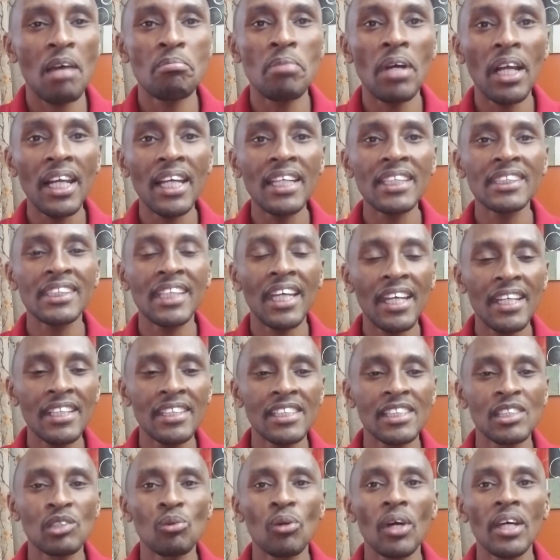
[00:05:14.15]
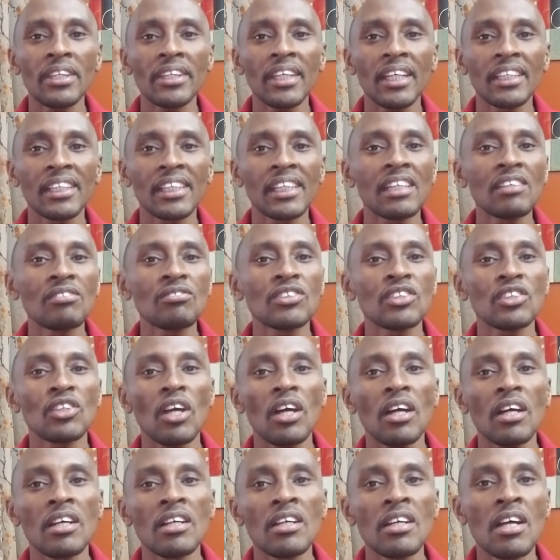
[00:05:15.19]
balanced diet is one that gives
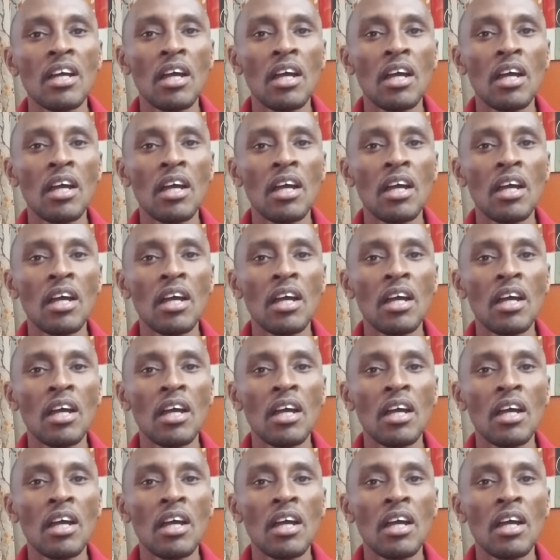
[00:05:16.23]
your